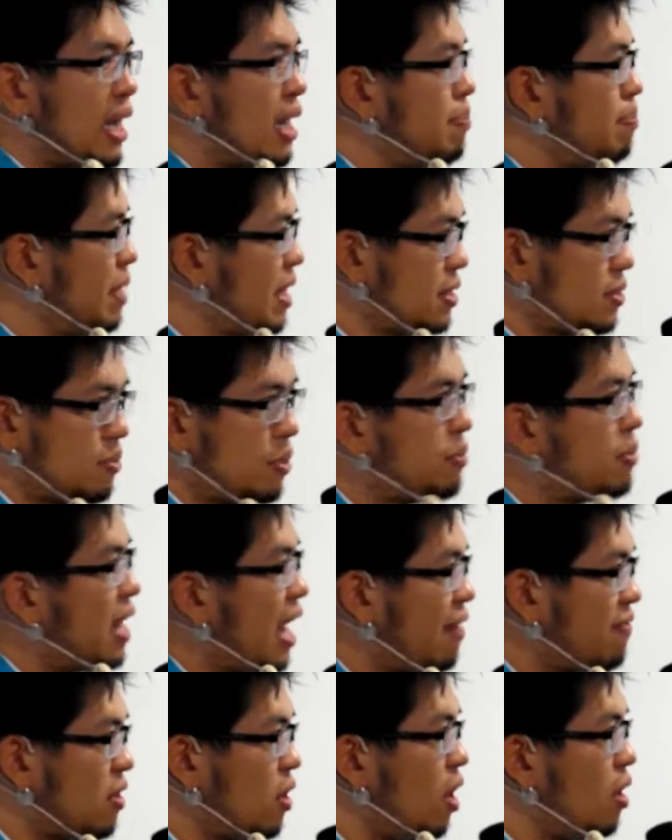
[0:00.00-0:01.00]
because we would
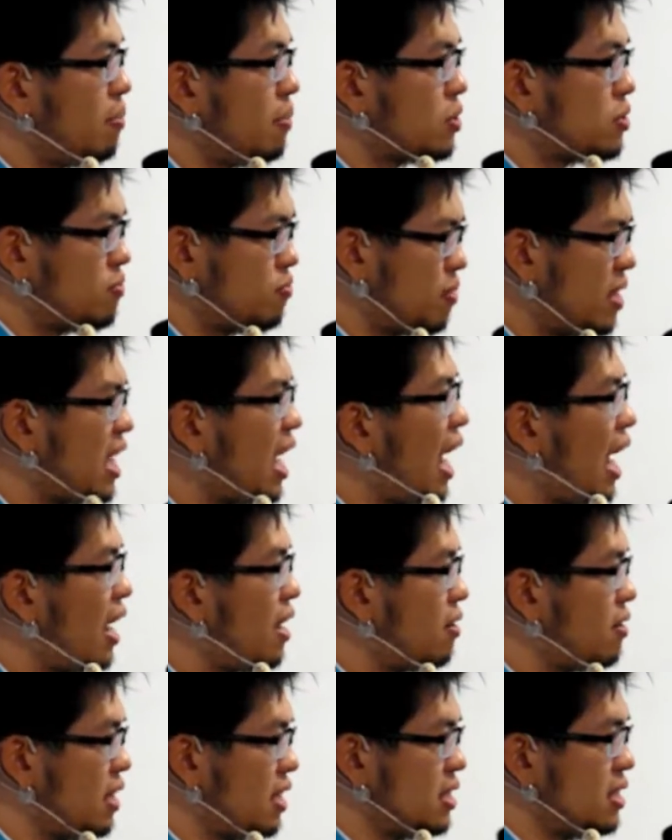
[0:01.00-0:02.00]
have to almost
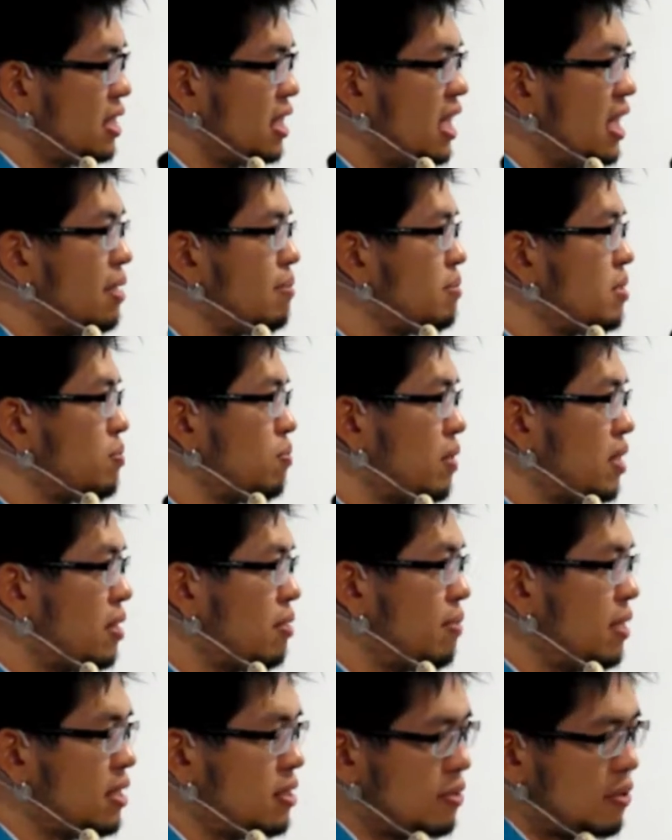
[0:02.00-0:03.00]
rehire these teams with the
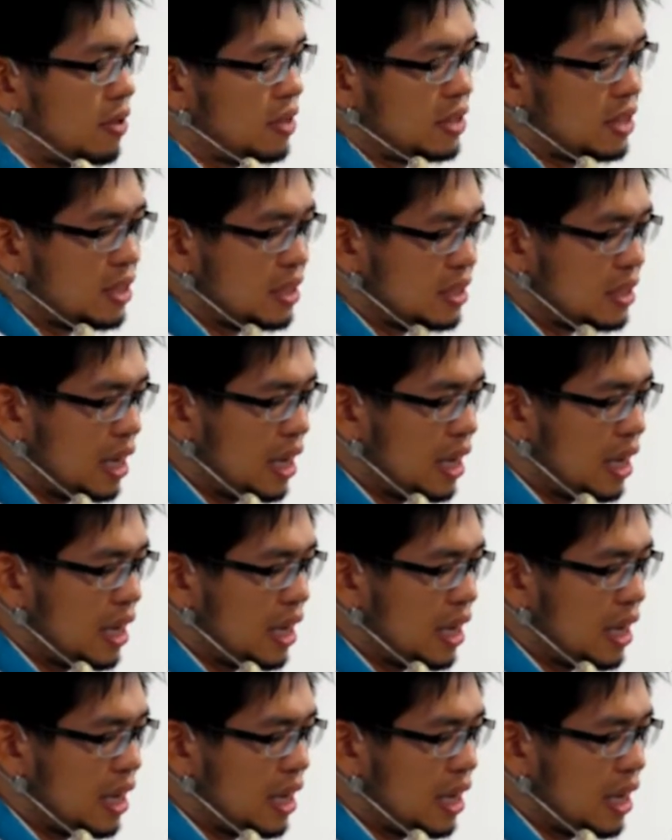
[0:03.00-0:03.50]
resources.